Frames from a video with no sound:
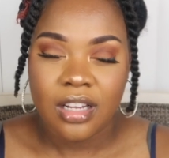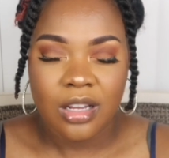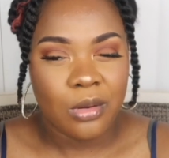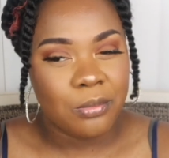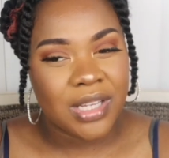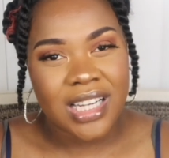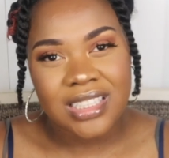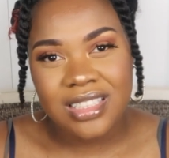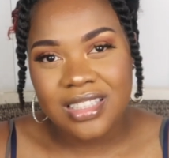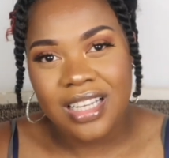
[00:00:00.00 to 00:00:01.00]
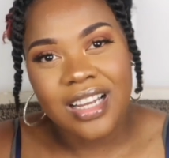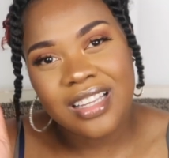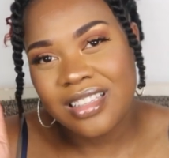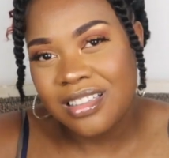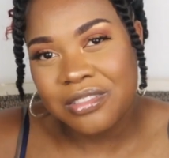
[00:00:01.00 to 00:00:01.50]
But I just
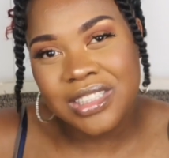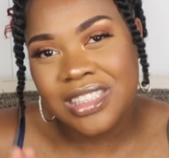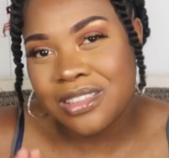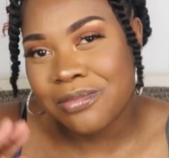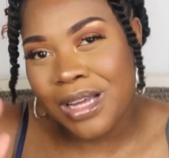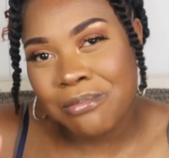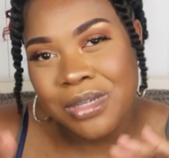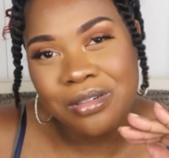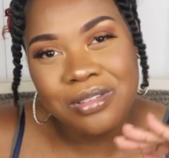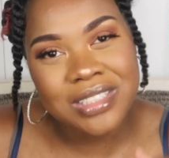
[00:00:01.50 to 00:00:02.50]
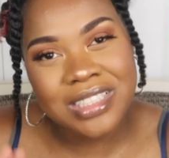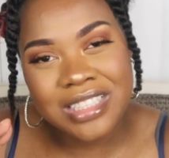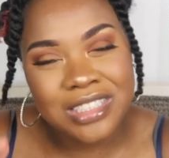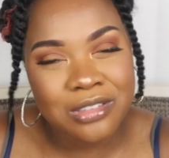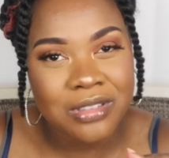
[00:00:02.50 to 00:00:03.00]
thought it was just my milk
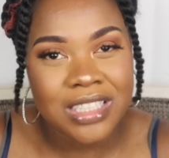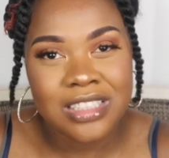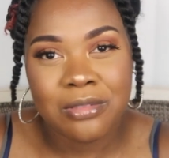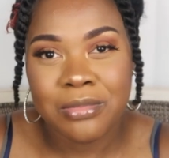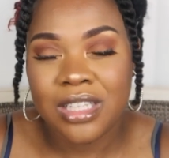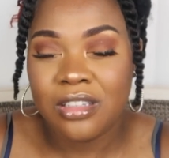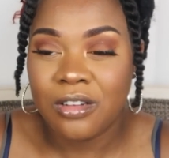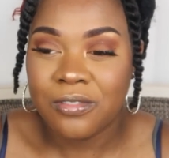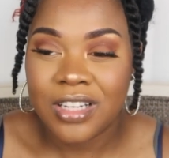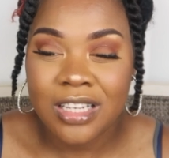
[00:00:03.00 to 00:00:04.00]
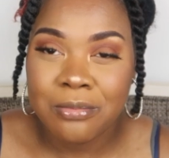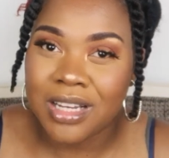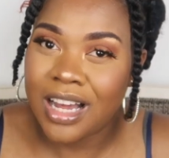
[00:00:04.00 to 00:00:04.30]
situation being a little funny.